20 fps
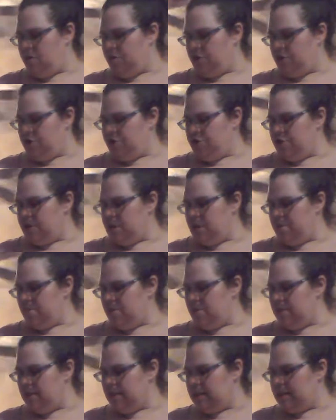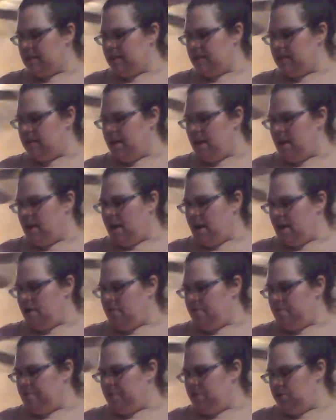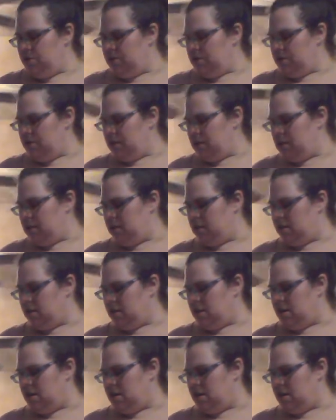the cooking process, I will be using